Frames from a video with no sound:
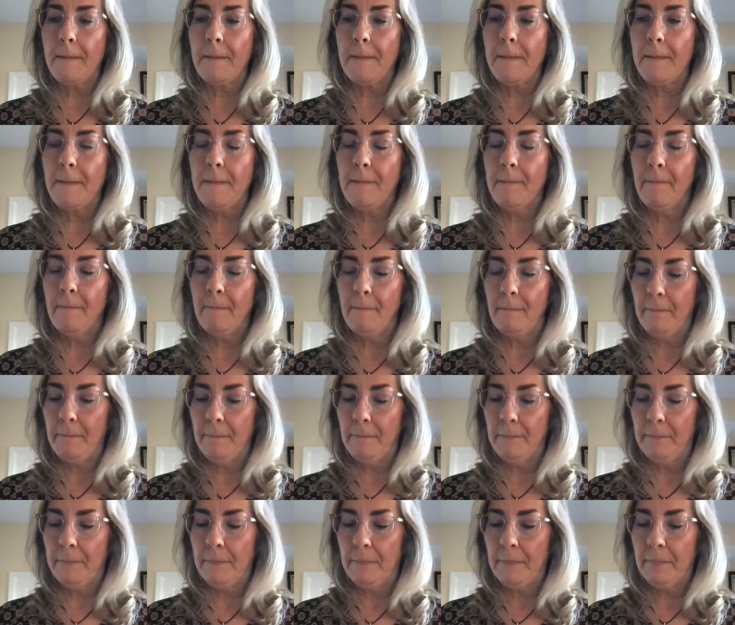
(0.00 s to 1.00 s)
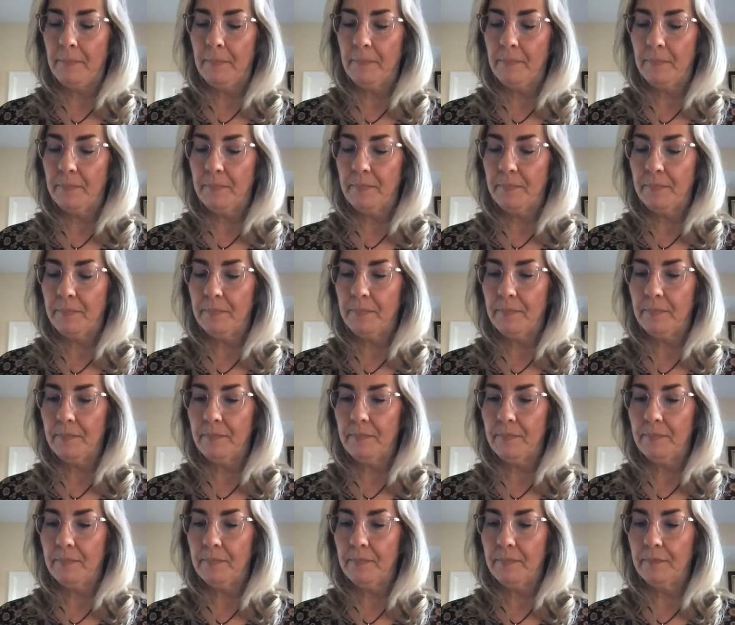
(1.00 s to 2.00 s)

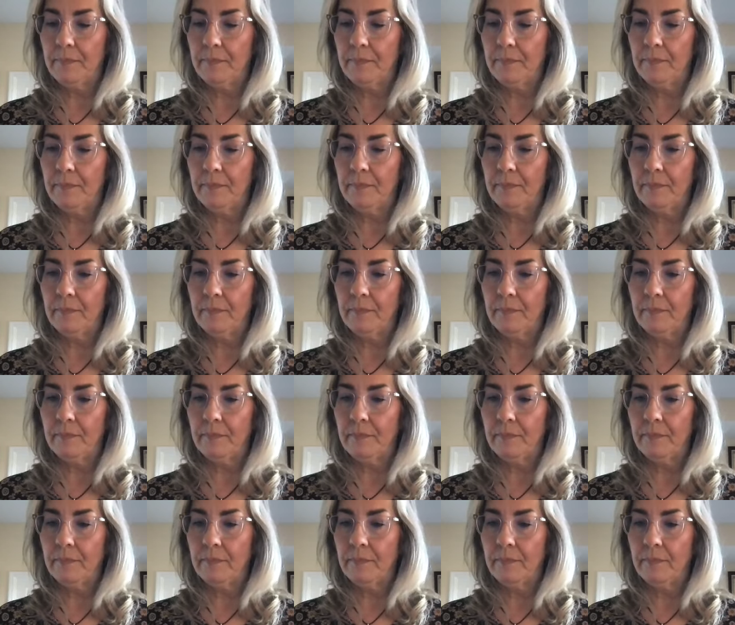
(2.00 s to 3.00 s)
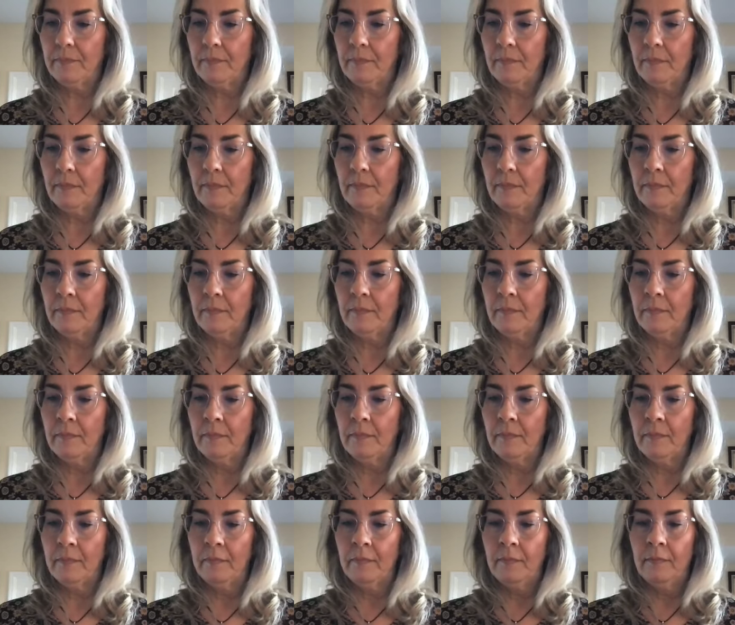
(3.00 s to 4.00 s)

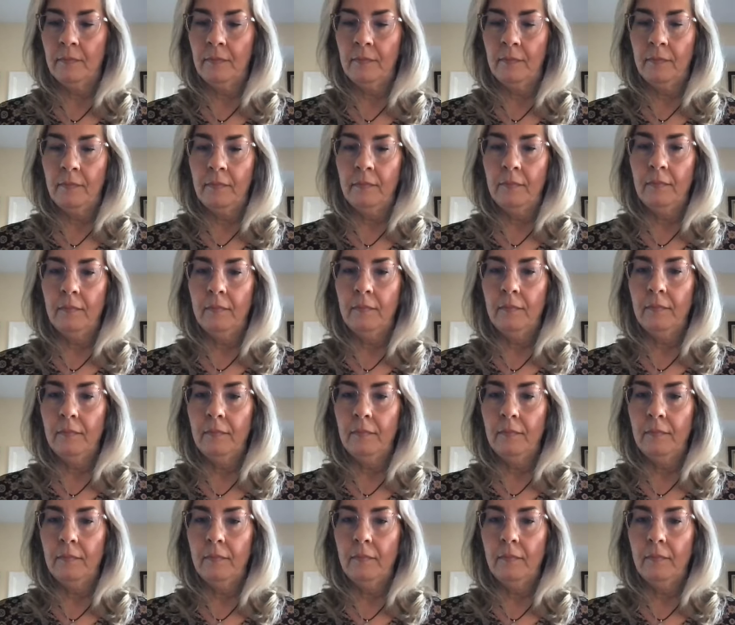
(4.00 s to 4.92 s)
Nothing is said.